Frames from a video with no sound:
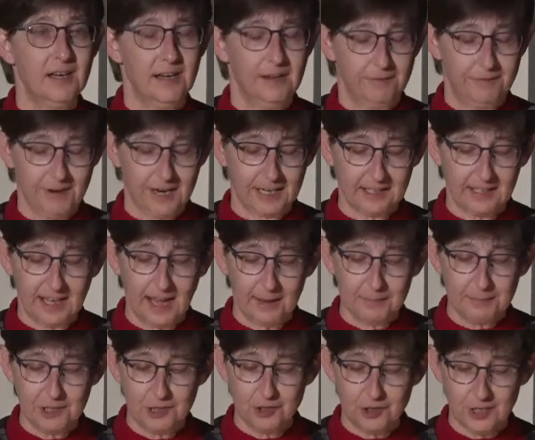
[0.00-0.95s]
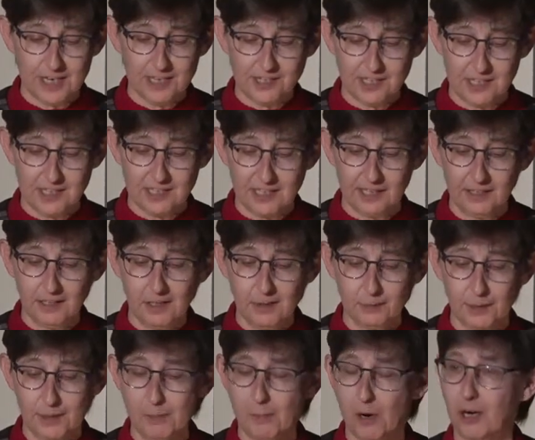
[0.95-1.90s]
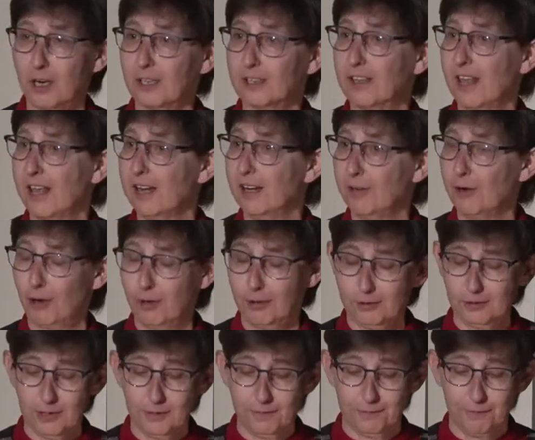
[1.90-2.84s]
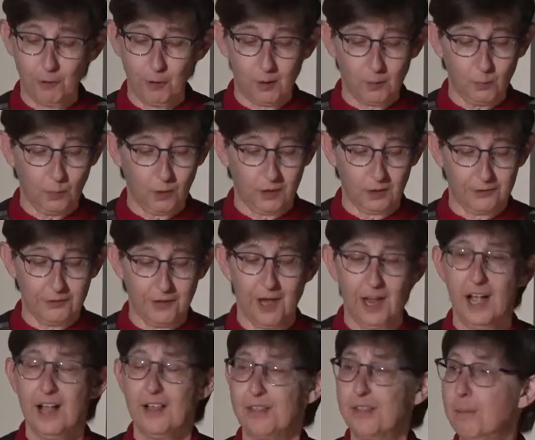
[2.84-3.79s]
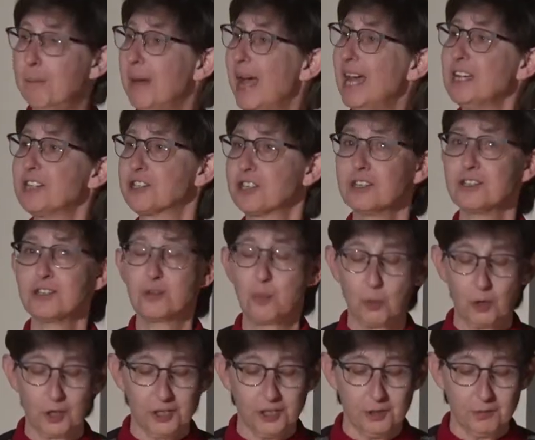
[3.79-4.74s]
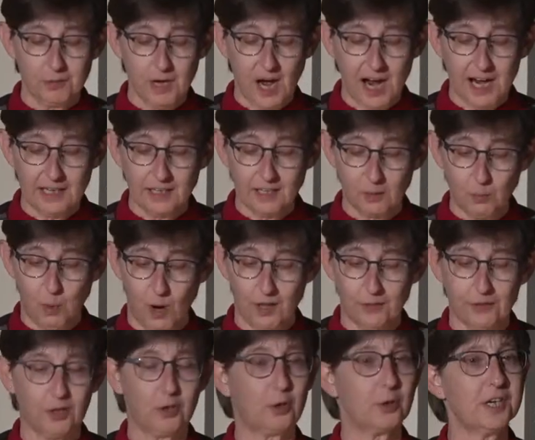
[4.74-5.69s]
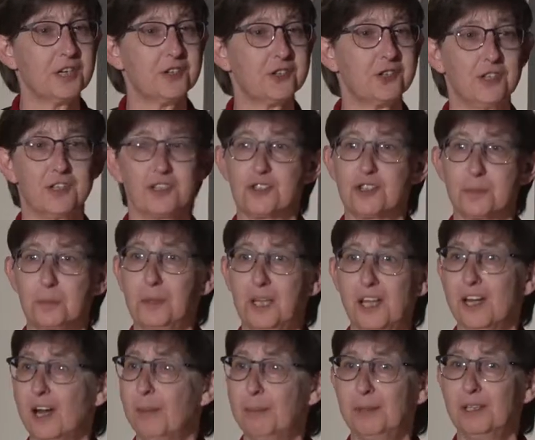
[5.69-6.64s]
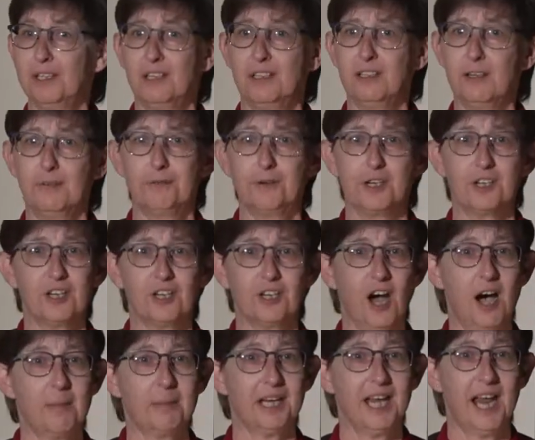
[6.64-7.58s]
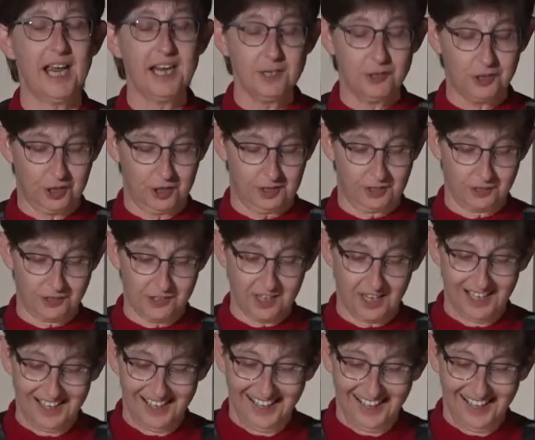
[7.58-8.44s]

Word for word: In fact, Captain J.C. Terrell remarked that in early Fort Worth, the Masons were united while the Christians split up into different denominations.